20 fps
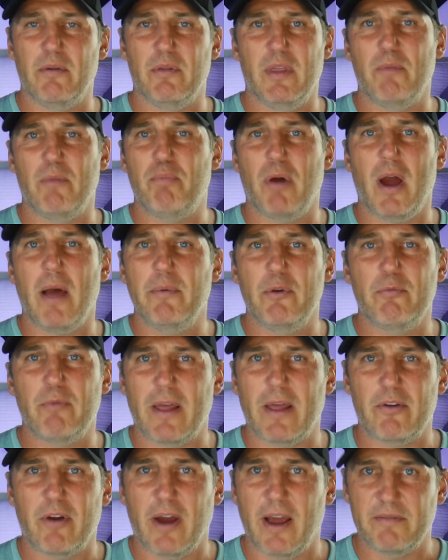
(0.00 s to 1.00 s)
they'd probably
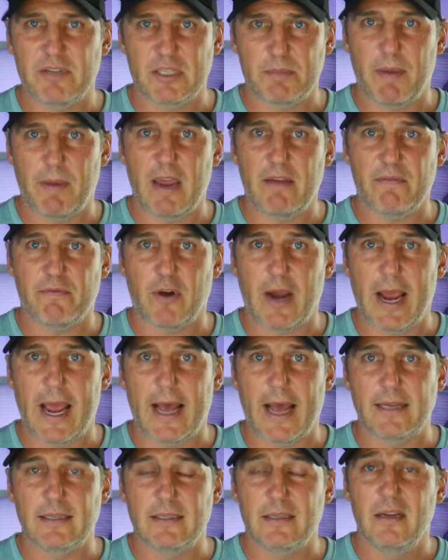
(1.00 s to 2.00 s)
rather have us pay for
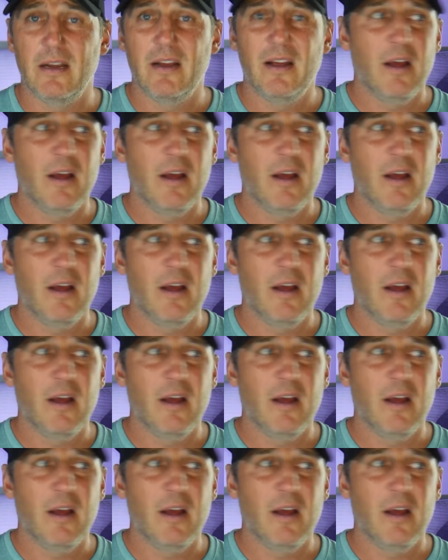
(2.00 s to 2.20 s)
ads?